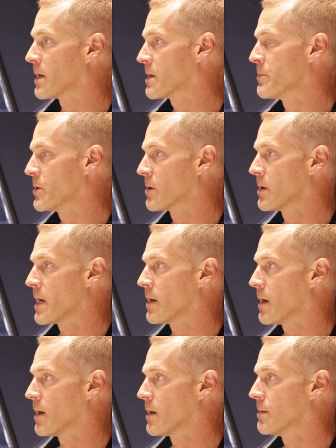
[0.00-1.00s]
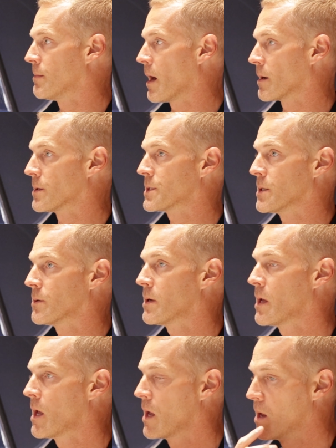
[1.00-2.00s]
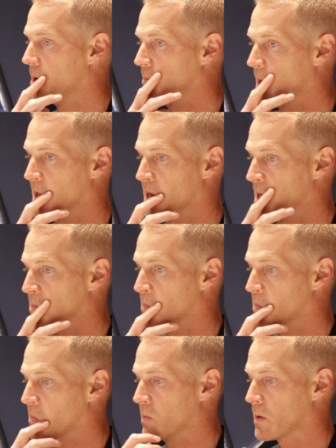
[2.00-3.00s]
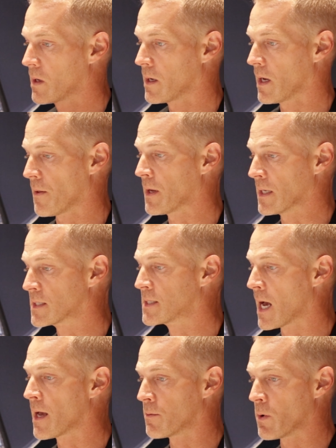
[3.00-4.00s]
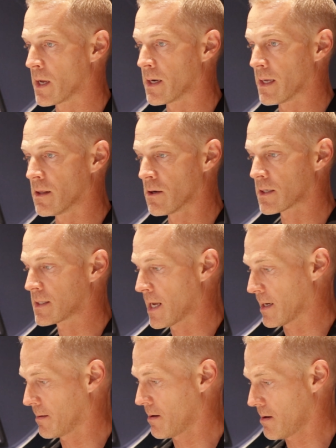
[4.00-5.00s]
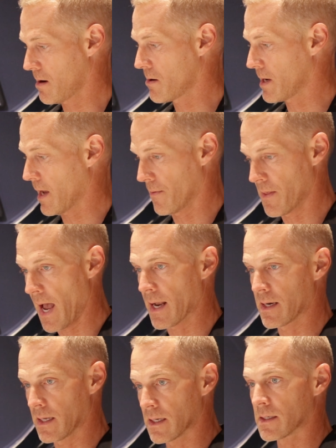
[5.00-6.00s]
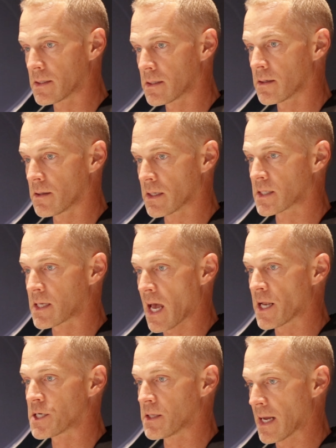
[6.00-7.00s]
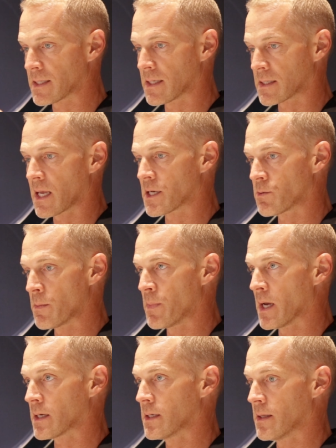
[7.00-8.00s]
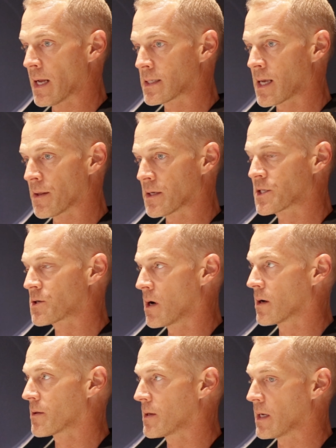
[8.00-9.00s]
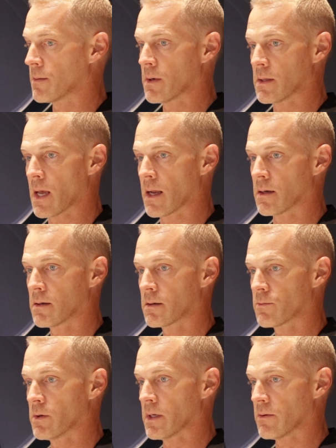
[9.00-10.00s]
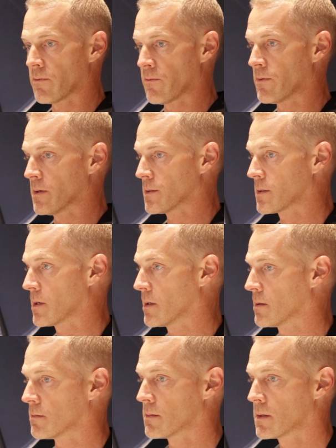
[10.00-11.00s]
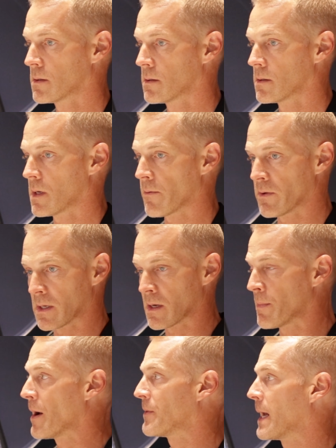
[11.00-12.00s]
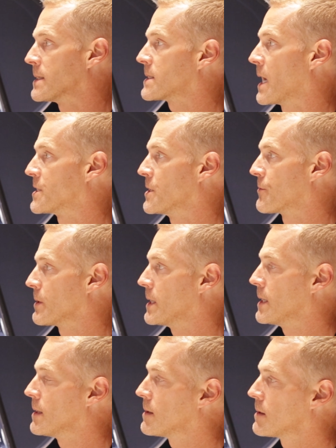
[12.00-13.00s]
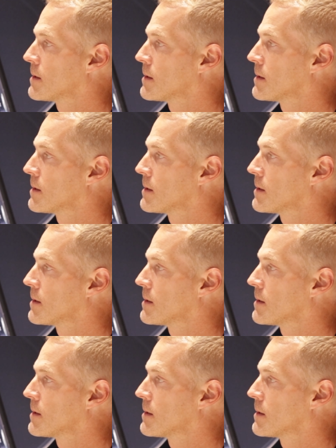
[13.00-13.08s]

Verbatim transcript: a computer uh, model too, but um, I think it's done when it looks like, oh yeah, that is the sketch. That's the sketch we picked, and that's got the strong theme, and that really fulfills uh, everything about that sketch in 3D. Okay.